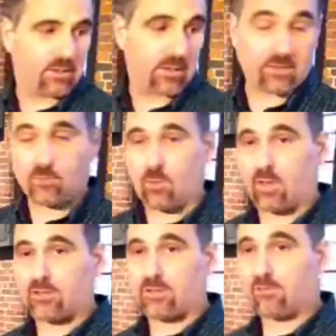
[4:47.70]
Thanks for
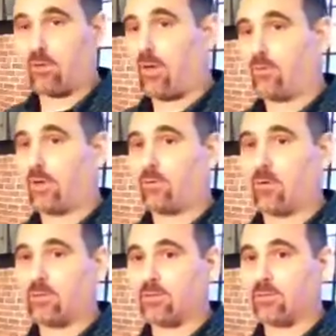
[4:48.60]
watching. If you have any
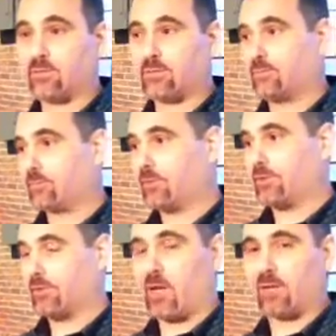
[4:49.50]
questions,
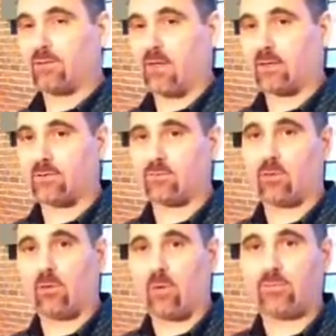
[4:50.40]
please contact us
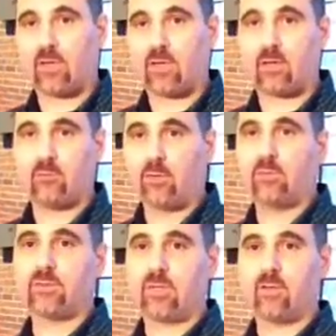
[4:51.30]
through our website at
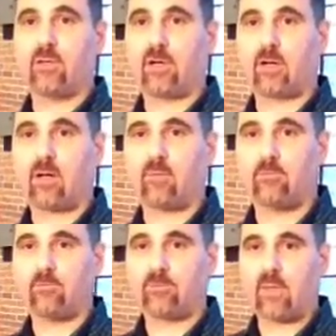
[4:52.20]
computersecurity.com.
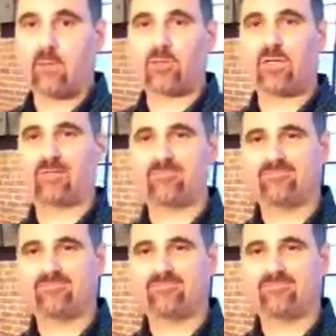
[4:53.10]
Have a good day.